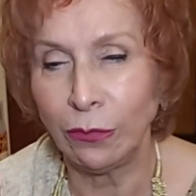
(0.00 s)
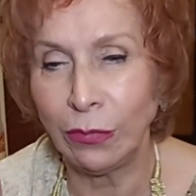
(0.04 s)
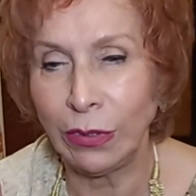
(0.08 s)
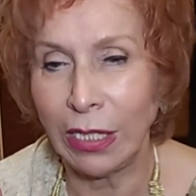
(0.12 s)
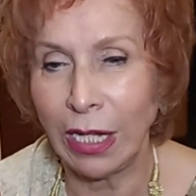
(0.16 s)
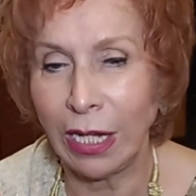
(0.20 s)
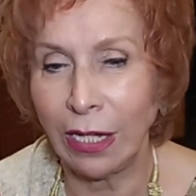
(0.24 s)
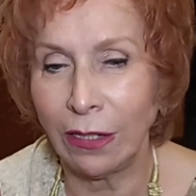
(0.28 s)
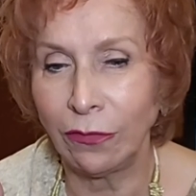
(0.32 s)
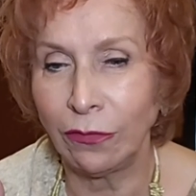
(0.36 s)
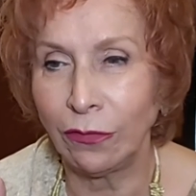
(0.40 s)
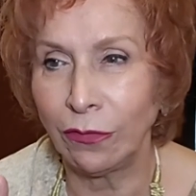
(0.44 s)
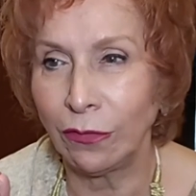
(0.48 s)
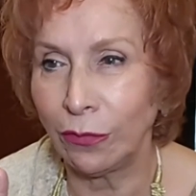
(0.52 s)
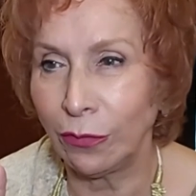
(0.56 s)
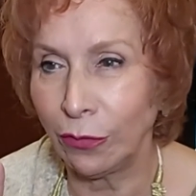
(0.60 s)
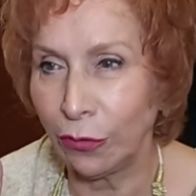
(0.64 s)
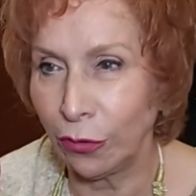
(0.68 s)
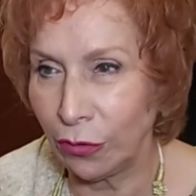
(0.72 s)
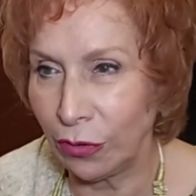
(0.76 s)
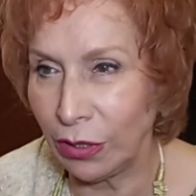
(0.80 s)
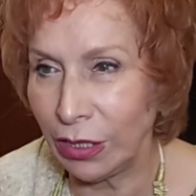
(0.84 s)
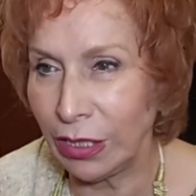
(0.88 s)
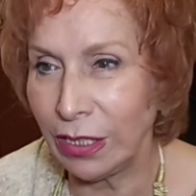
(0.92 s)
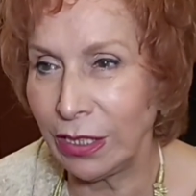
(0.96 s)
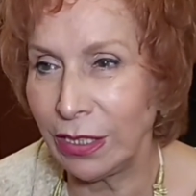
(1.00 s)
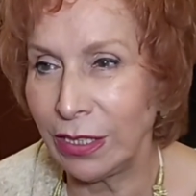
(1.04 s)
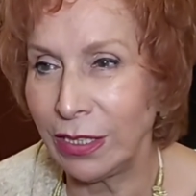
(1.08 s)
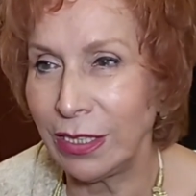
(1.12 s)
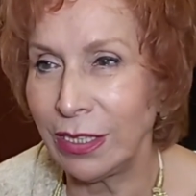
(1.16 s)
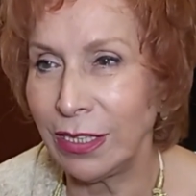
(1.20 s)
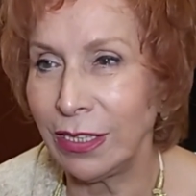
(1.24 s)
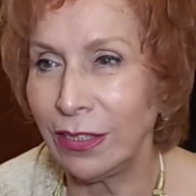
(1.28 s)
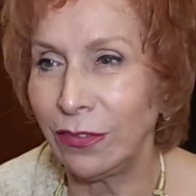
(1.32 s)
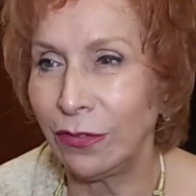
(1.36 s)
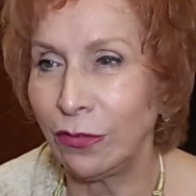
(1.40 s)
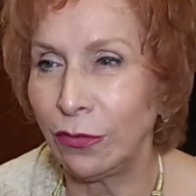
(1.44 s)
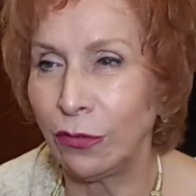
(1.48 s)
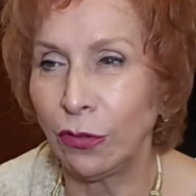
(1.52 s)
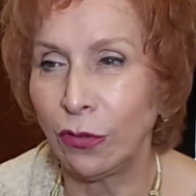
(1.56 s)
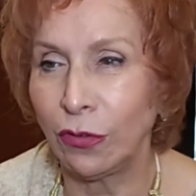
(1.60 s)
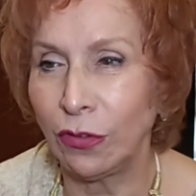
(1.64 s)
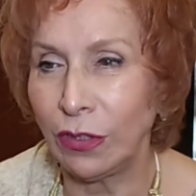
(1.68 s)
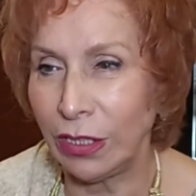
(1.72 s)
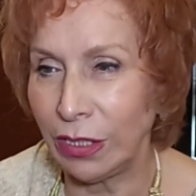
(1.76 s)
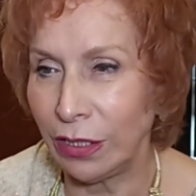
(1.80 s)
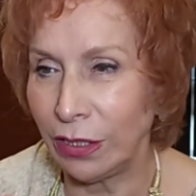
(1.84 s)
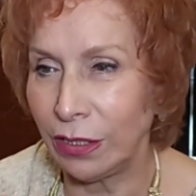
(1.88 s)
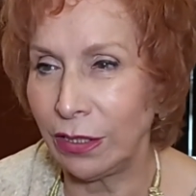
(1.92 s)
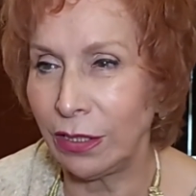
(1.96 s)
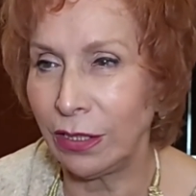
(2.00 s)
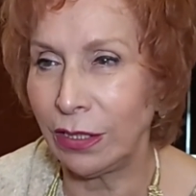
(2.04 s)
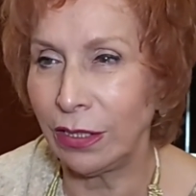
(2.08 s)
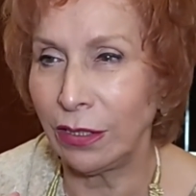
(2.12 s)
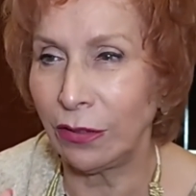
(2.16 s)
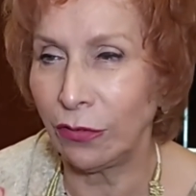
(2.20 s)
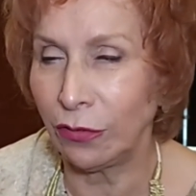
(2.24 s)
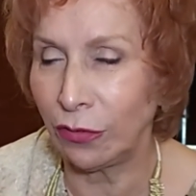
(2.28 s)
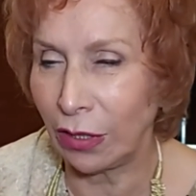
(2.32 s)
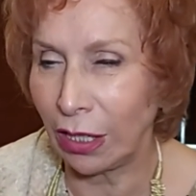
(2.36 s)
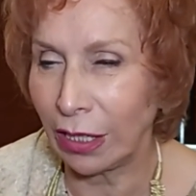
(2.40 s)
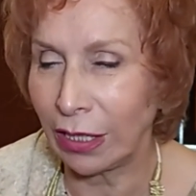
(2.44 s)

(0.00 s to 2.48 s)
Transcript: we have green teas, green tea,